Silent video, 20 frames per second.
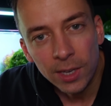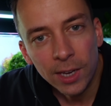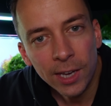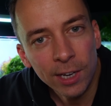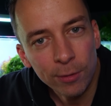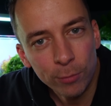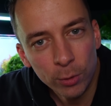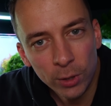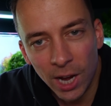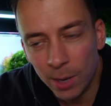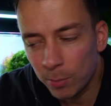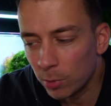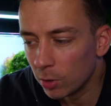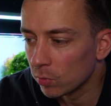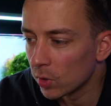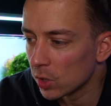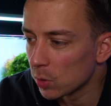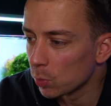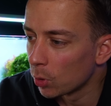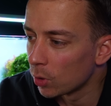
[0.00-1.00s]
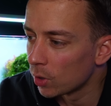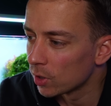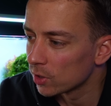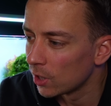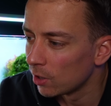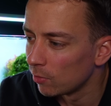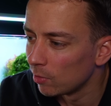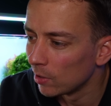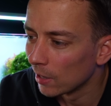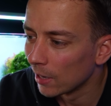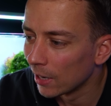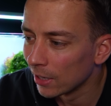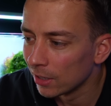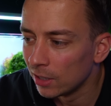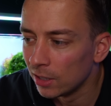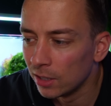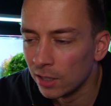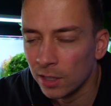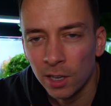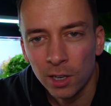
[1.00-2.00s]
And then for the emerald RASBORAS, they really like
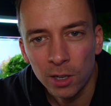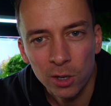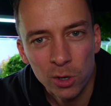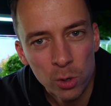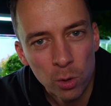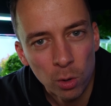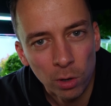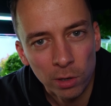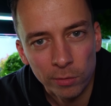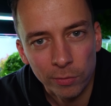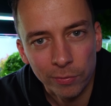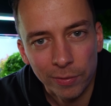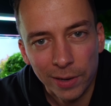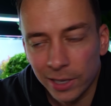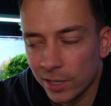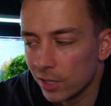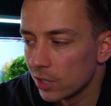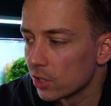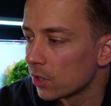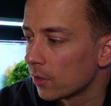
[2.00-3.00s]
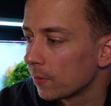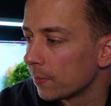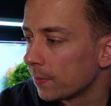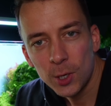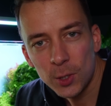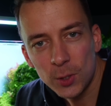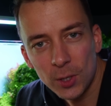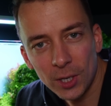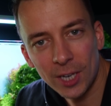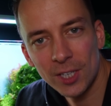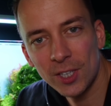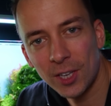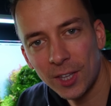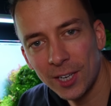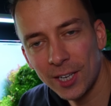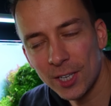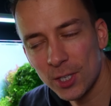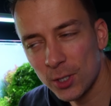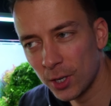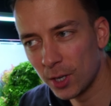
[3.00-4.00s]
the color flakes. So yeah, guys, I
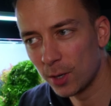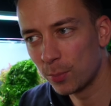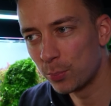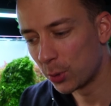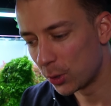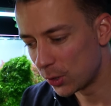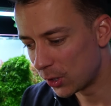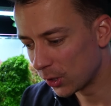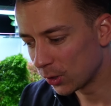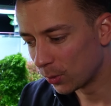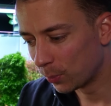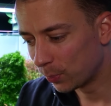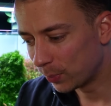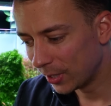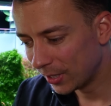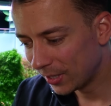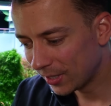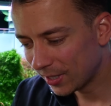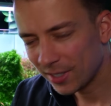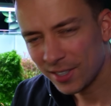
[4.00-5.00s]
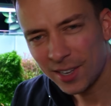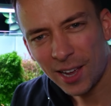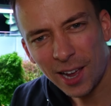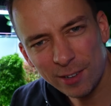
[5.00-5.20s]
think that's another project complete.